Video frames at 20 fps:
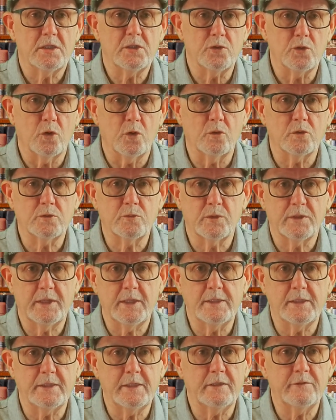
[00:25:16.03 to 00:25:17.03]
node
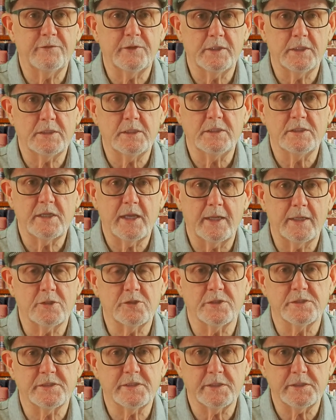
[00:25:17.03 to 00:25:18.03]
within an infinite
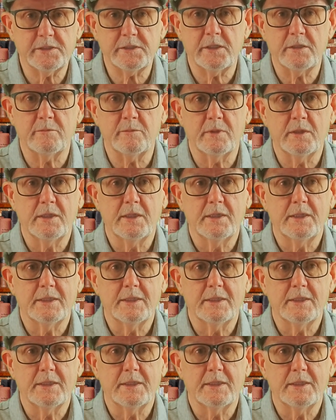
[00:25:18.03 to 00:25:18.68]
intelligence system,